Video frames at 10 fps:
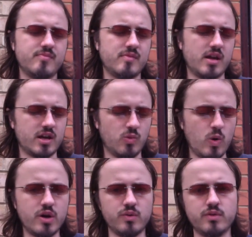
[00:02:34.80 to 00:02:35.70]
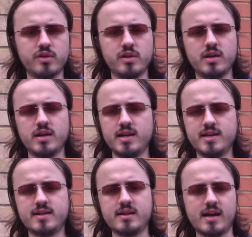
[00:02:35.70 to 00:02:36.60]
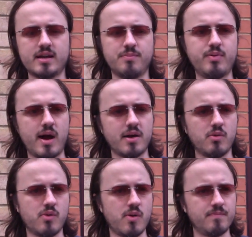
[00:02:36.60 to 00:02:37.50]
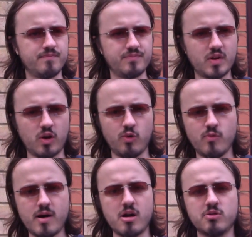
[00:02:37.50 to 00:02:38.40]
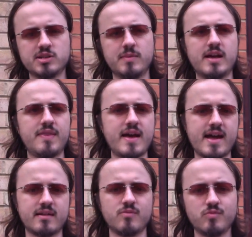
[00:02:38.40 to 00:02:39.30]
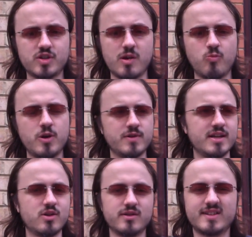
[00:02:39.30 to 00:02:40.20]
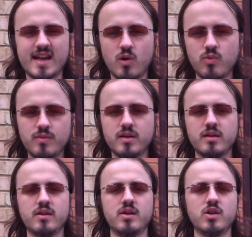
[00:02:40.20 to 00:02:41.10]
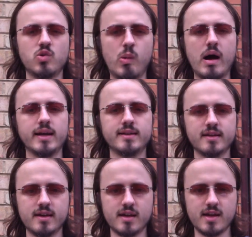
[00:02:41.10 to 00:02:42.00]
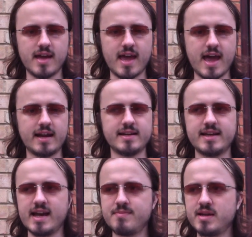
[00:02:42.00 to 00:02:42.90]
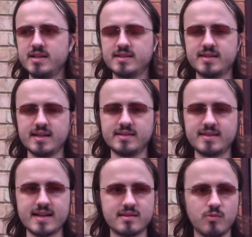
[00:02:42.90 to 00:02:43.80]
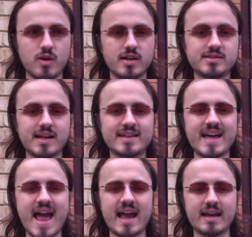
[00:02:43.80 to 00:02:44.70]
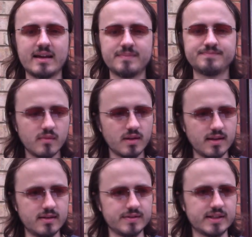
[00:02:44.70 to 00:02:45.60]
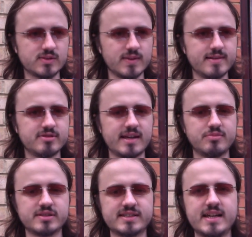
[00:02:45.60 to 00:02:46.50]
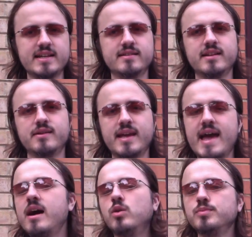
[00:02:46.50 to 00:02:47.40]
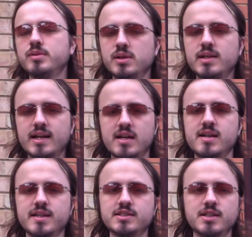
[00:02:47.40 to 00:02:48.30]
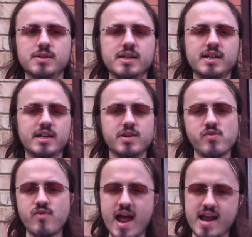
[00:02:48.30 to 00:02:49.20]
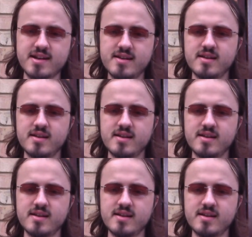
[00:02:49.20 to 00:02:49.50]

like a wound, like a bite or claw mark or something like that type wound. He couldn't tell quite, and he came in and said the words "attack." That's all he was able to say, and get help, that kind of thing. So he ran,